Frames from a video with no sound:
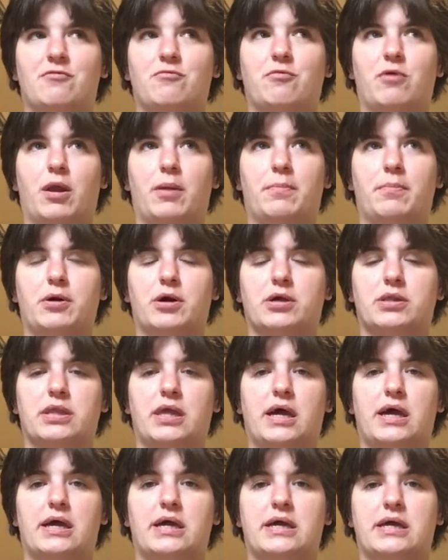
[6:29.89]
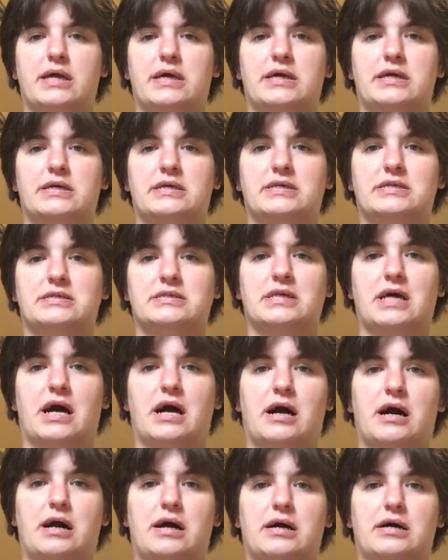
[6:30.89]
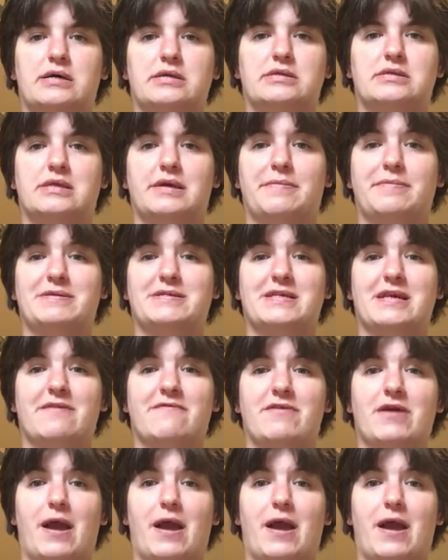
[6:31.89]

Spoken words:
one book that is DVC